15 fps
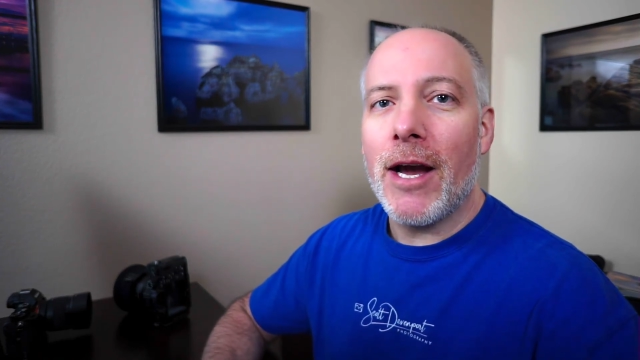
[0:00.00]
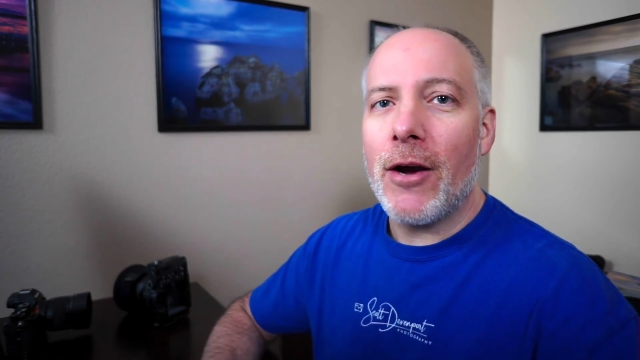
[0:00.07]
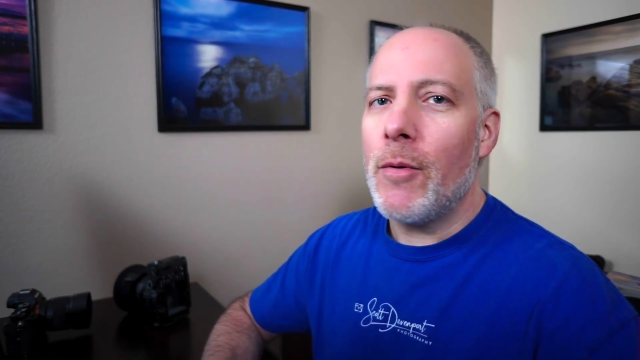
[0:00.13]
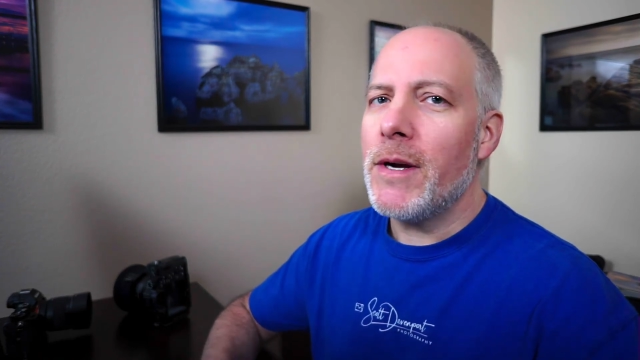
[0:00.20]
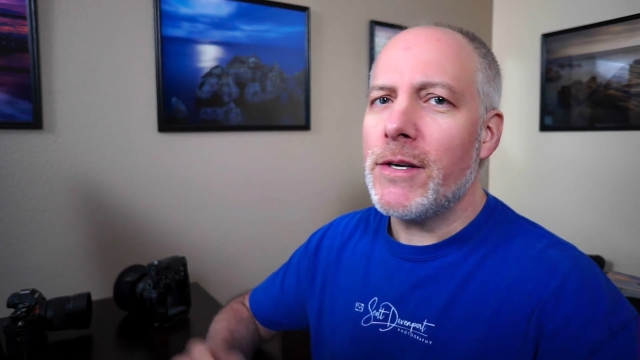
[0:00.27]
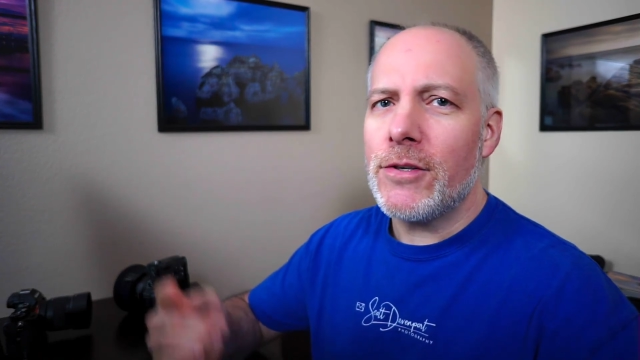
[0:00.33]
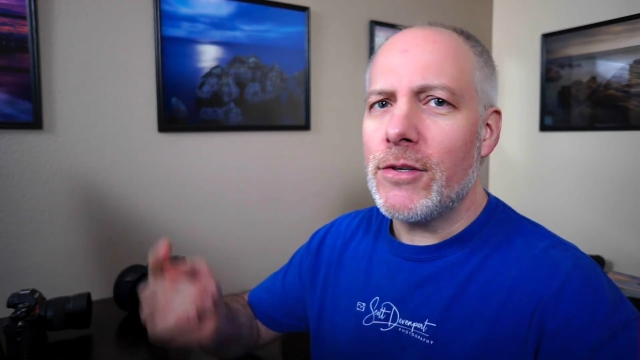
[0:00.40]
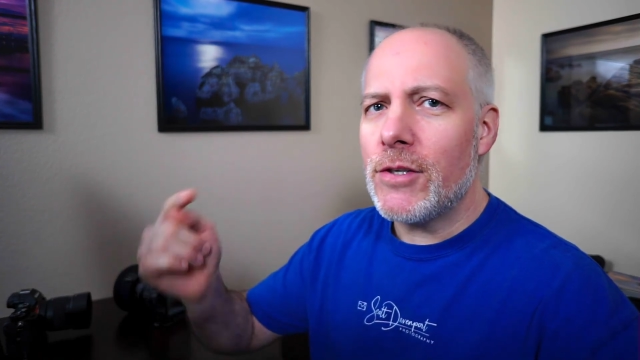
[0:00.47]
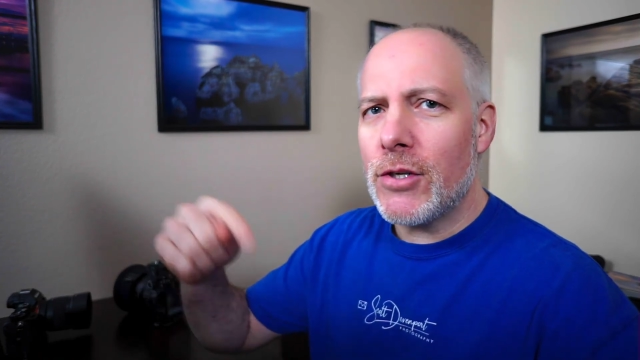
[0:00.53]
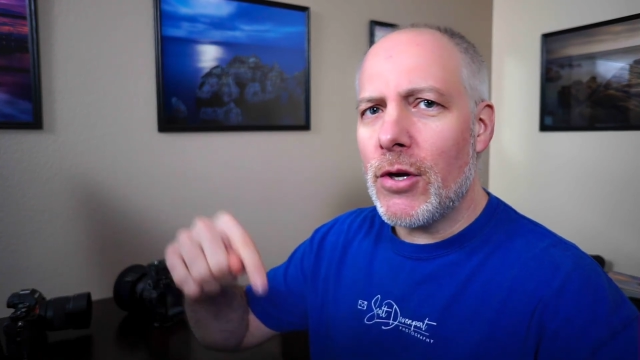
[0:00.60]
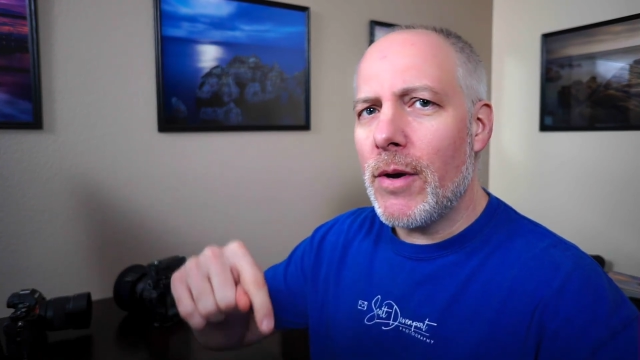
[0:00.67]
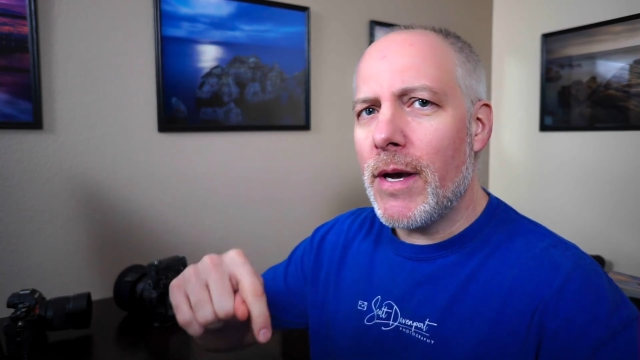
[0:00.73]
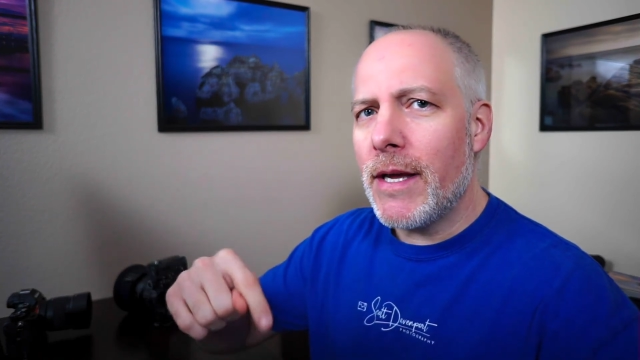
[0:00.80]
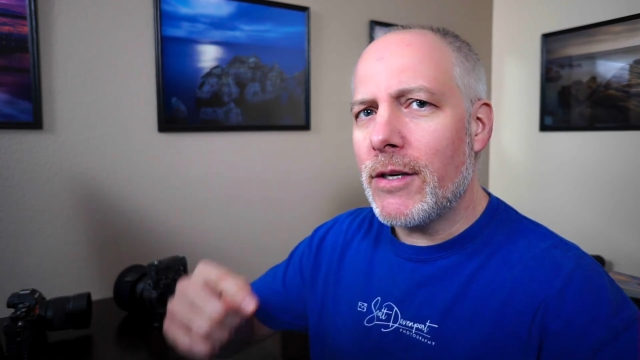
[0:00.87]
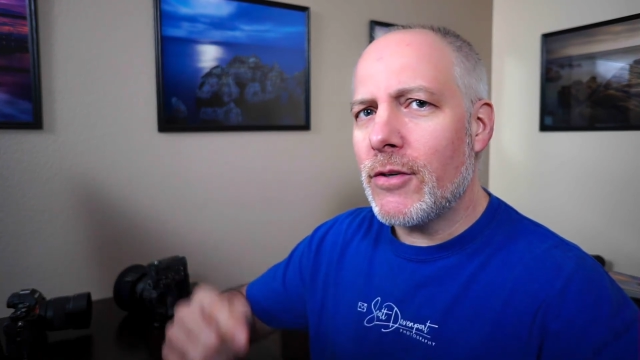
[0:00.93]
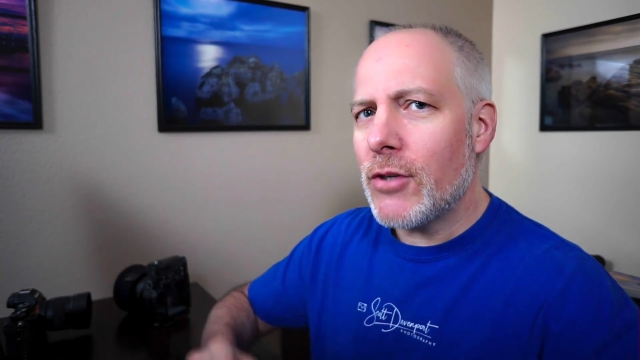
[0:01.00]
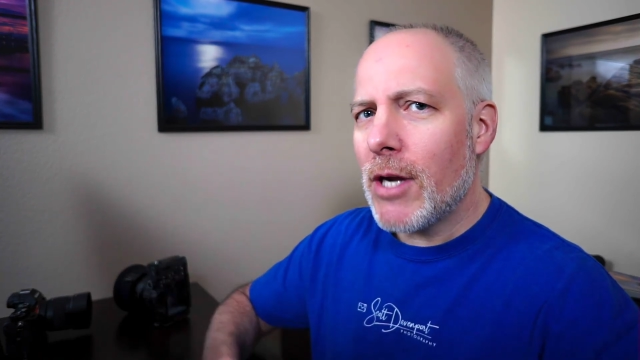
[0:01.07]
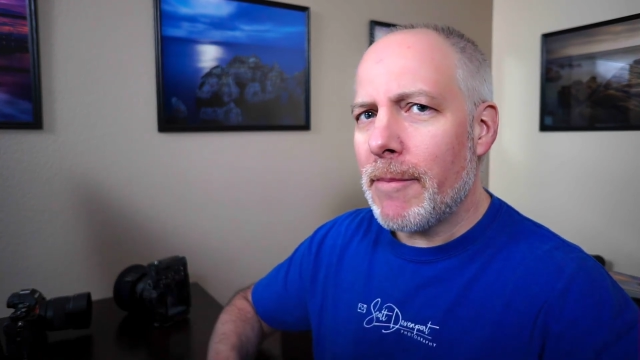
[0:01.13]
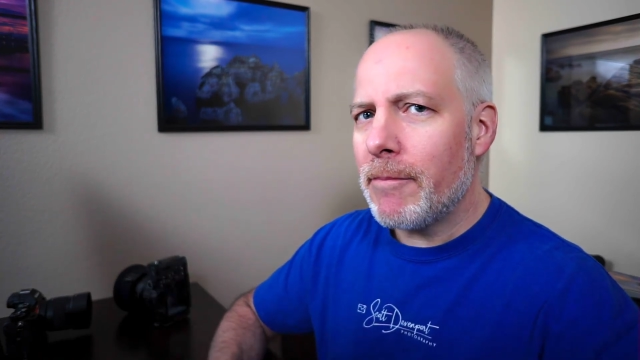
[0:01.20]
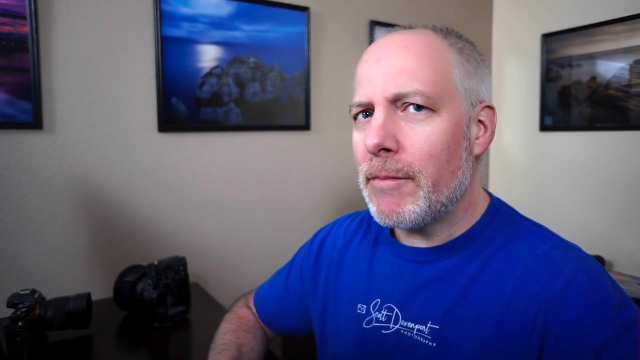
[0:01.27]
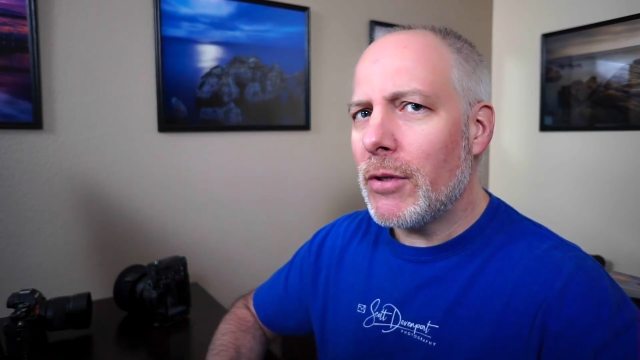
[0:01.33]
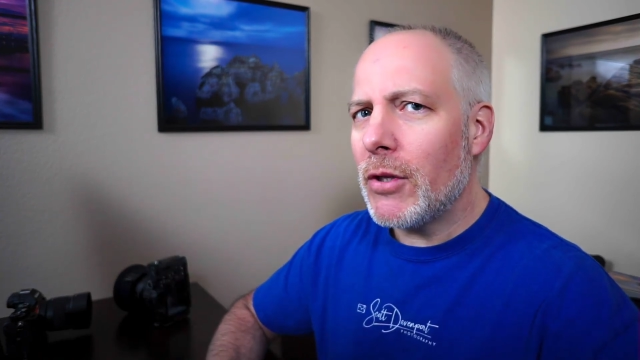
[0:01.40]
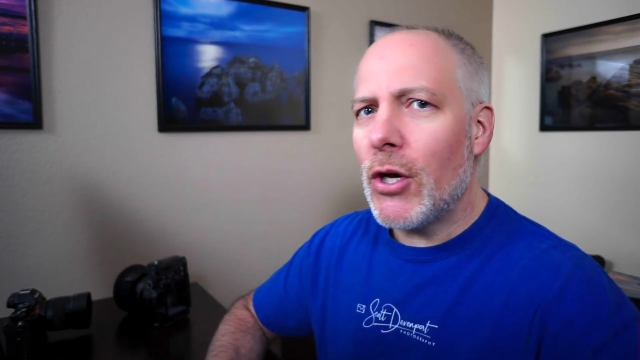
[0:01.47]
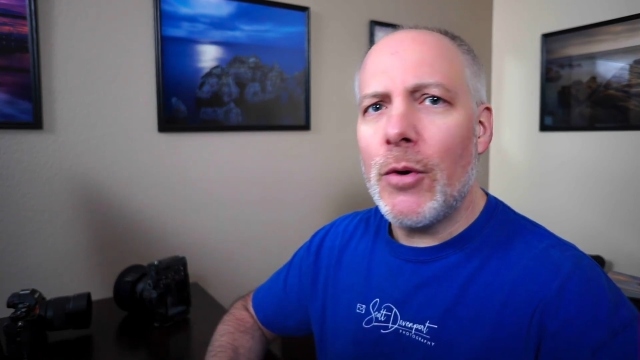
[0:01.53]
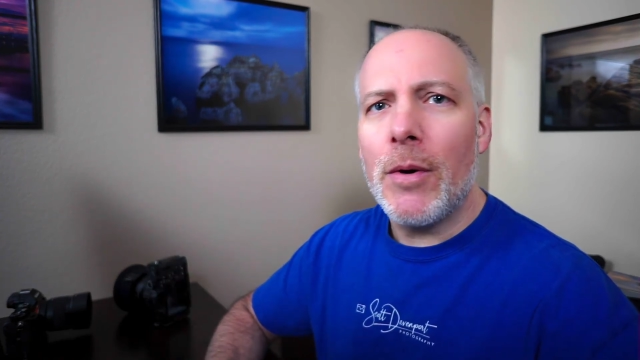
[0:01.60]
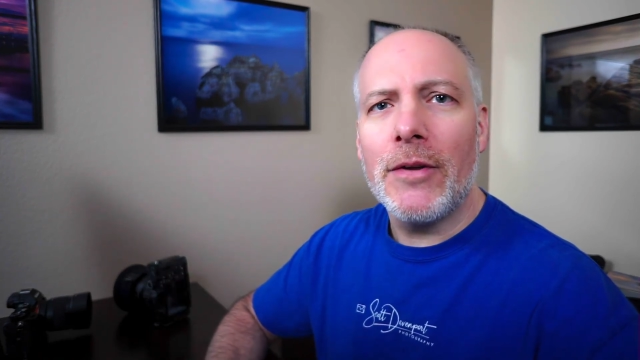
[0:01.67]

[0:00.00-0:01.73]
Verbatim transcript: questions, go ahead and drop them below.